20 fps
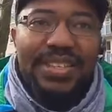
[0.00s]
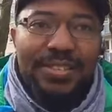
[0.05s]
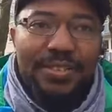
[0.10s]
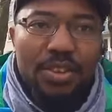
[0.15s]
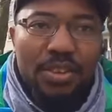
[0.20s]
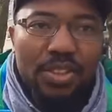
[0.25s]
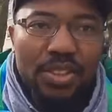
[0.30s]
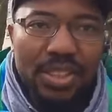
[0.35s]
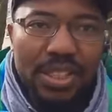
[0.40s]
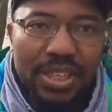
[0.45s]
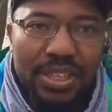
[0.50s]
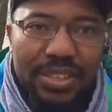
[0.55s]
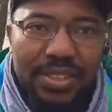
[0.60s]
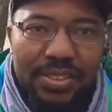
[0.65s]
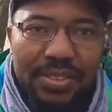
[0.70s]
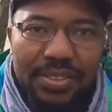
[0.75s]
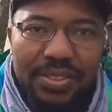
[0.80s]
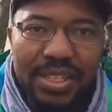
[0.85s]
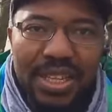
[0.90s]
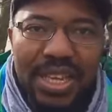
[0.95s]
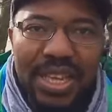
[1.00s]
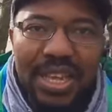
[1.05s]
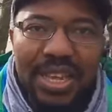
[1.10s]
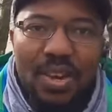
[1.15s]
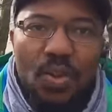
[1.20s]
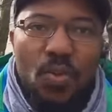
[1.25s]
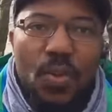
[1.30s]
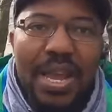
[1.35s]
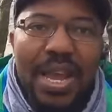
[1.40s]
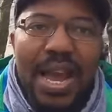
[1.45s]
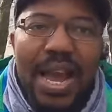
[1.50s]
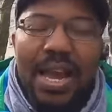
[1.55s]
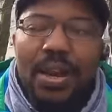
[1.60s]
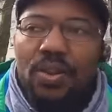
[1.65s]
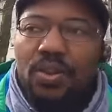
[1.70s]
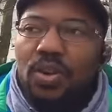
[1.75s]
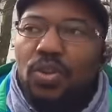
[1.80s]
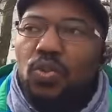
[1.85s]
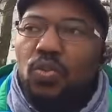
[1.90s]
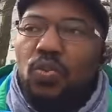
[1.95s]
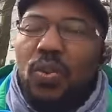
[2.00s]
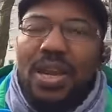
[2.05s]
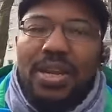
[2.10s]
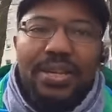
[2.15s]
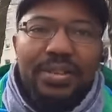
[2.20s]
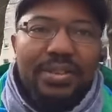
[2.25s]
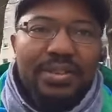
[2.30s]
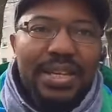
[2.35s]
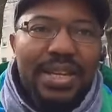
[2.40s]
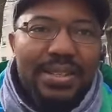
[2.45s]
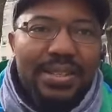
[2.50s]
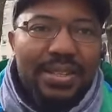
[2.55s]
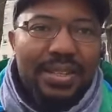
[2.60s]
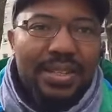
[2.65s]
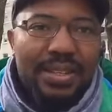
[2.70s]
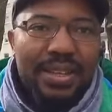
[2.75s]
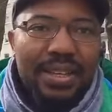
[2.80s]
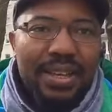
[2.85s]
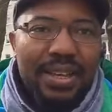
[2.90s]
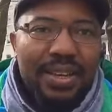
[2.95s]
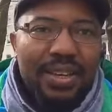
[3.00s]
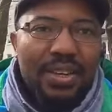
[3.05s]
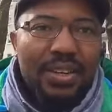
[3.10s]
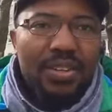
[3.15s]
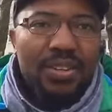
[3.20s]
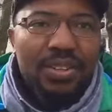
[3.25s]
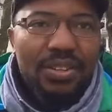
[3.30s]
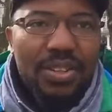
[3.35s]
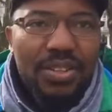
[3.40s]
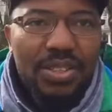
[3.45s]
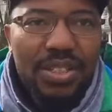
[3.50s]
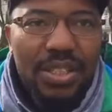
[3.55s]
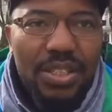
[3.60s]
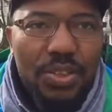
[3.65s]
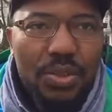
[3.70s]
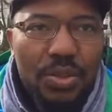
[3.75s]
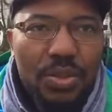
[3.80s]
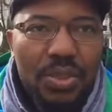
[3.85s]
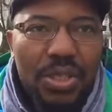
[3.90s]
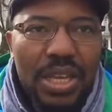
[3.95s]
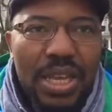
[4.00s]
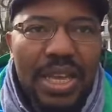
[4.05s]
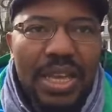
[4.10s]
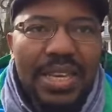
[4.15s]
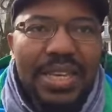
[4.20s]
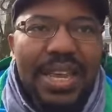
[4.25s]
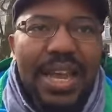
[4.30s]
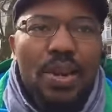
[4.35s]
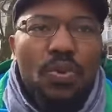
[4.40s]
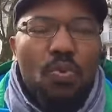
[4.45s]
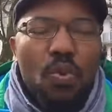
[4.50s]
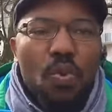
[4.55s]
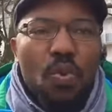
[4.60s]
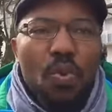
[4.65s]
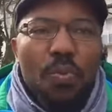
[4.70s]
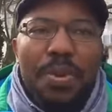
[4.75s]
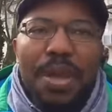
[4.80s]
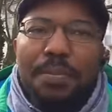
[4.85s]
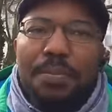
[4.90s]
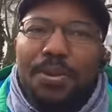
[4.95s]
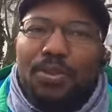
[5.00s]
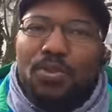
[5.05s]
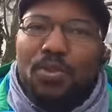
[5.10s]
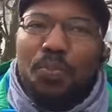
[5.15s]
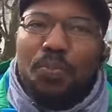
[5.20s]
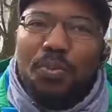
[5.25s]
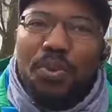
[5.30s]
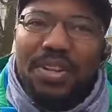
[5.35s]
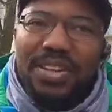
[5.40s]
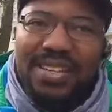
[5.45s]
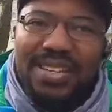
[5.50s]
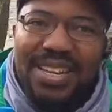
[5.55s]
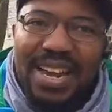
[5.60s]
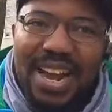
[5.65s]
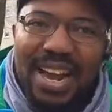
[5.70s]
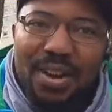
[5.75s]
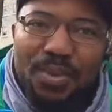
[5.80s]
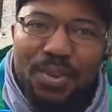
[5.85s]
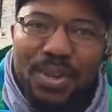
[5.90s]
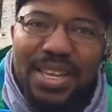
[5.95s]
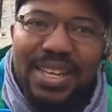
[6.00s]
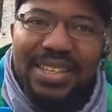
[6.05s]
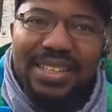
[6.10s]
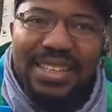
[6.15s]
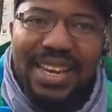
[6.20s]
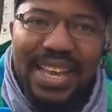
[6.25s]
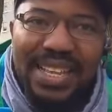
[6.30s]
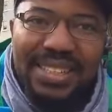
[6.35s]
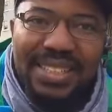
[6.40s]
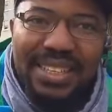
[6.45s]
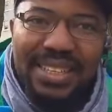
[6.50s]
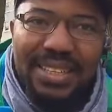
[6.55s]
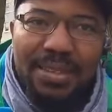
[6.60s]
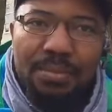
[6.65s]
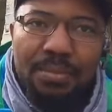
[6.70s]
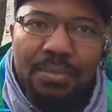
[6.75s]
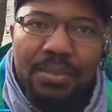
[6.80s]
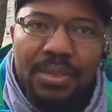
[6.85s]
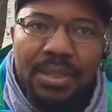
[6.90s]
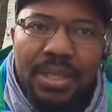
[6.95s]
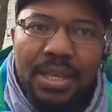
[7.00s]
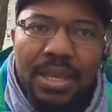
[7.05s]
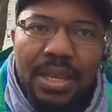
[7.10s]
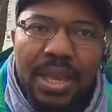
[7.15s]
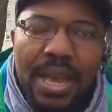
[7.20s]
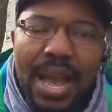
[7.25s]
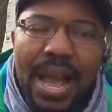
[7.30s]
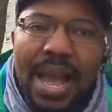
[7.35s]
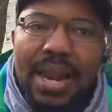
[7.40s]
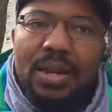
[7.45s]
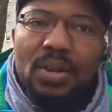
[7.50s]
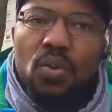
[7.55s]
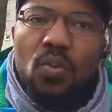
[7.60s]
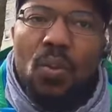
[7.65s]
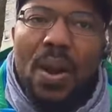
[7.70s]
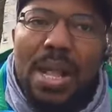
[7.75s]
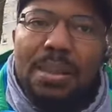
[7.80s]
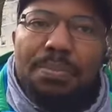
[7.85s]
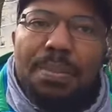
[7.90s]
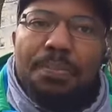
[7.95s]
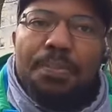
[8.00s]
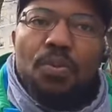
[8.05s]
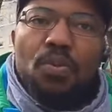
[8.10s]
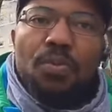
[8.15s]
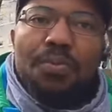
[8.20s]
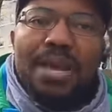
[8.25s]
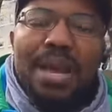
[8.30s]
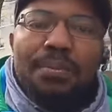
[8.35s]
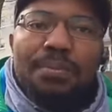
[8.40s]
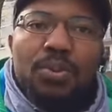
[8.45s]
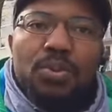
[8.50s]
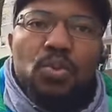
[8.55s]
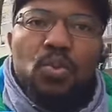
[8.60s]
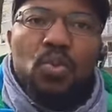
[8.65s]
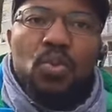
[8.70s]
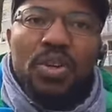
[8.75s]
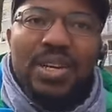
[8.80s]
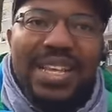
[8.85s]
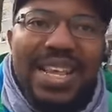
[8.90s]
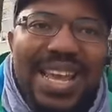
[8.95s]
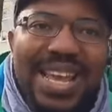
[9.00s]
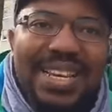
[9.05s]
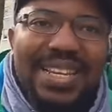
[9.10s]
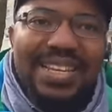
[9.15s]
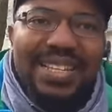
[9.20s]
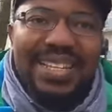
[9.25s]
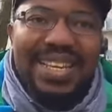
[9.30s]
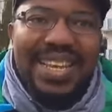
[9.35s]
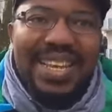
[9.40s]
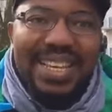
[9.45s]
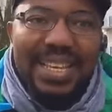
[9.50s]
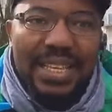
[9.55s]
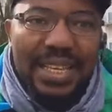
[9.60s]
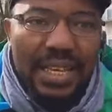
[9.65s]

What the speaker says: young generation, we are not well educated on those issues, then we will be able to put it down in writing, and white people will be able to read the